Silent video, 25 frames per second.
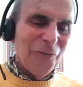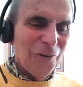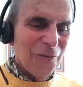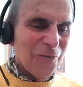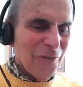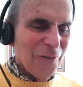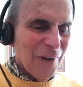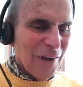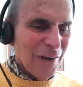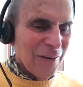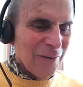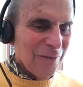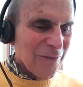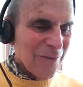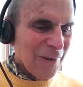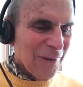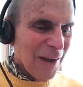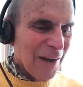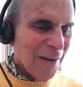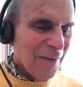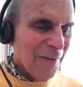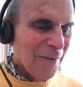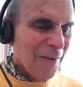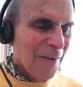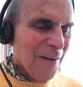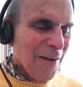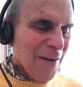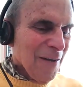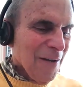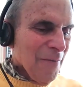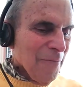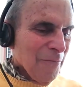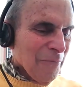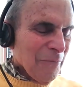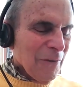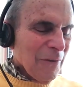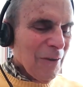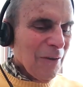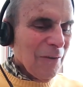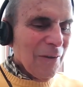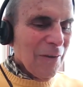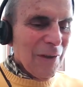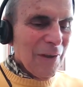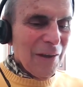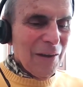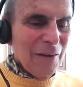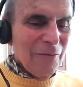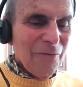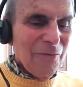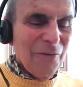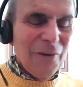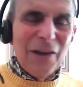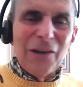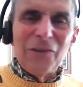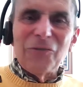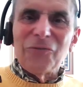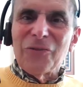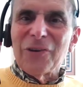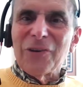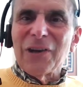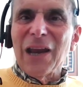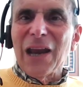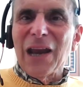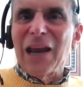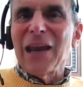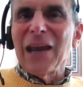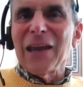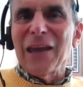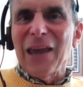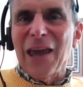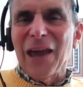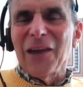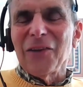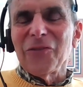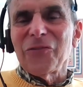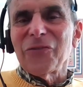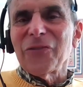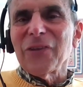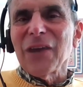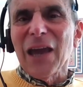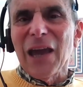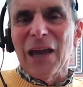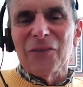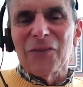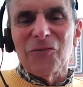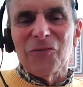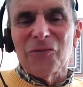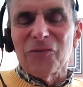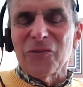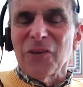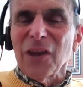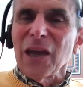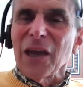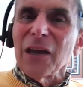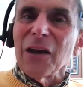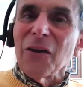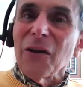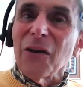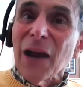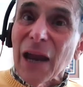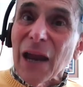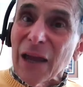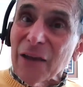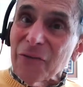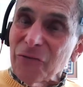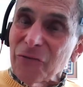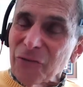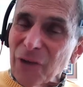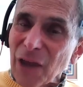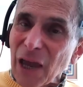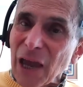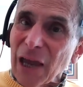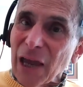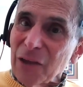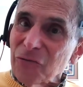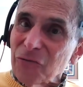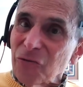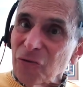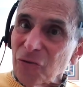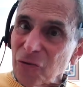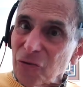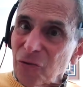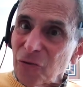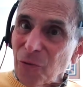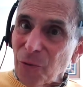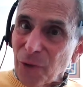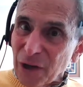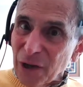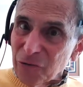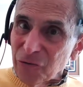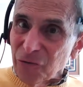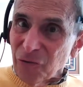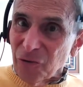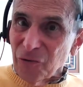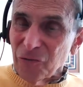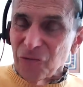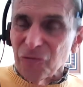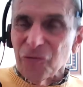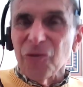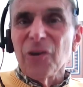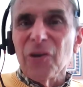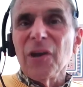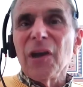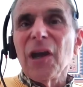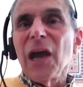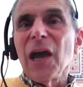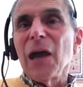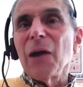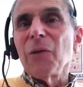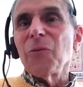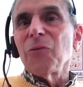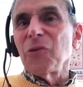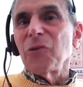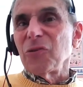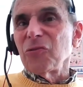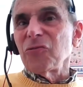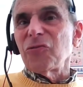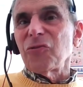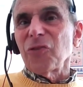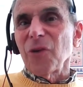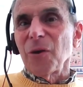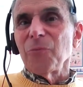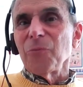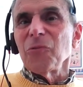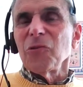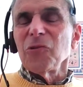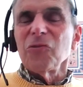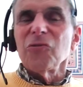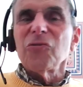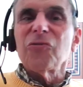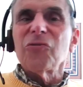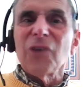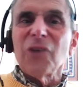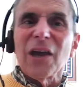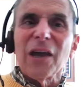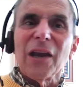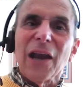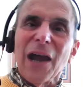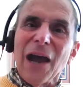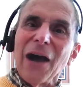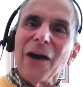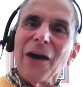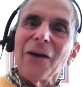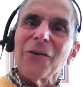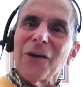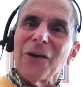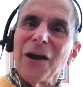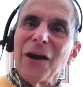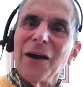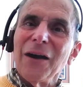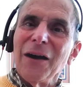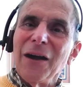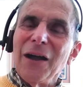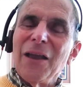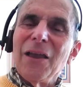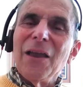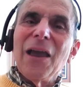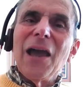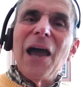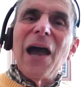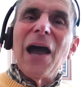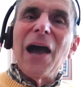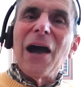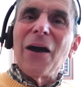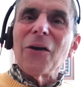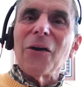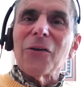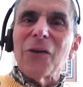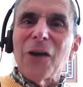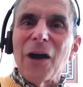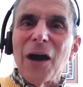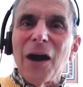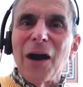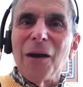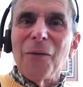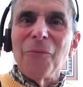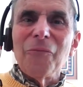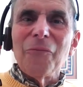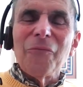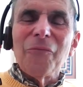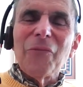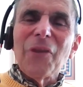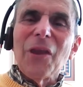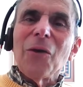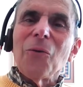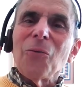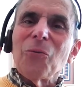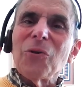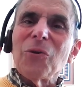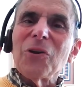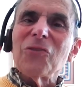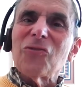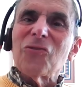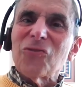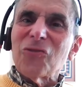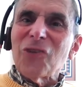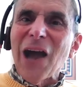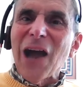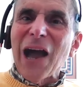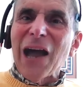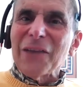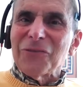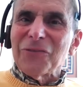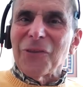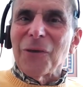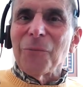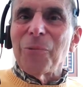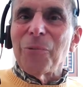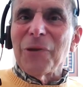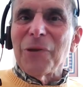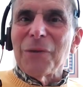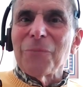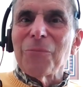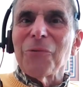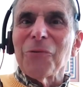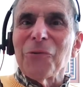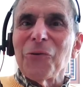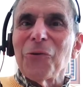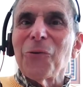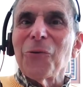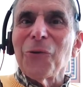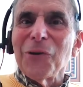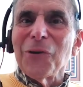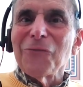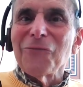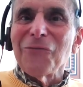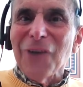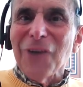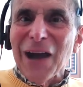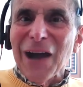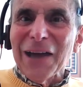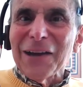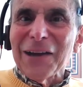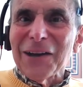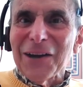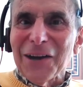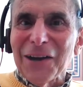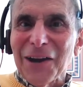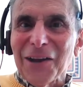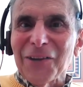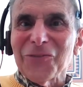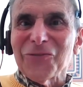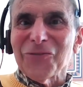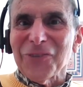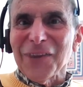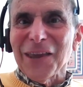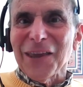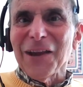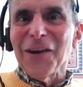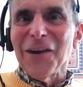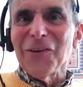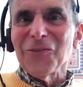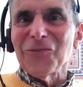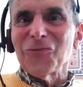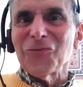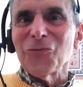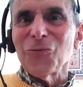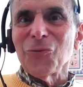far as I could tell, to the invasion. In any case, the agitator answered questions, and when someone said, how come we shot the people who invited us there